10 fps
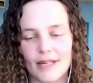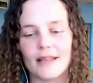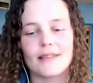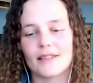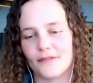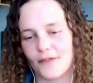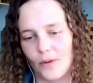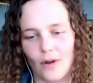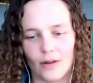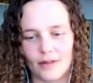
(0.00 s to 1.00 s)
dozens of
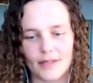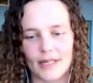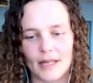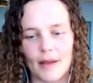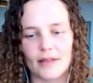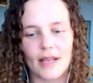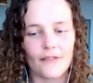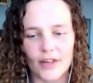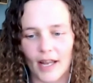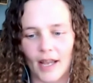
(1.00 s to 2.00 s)
phone calls and emails
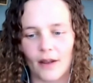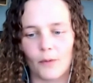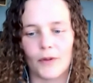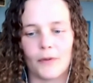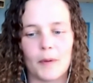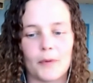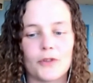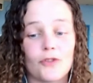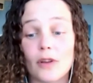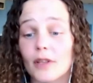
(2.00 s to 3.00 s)
every day with
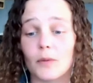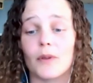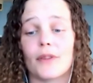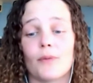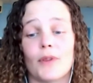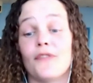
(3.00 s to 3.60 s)
people struggling with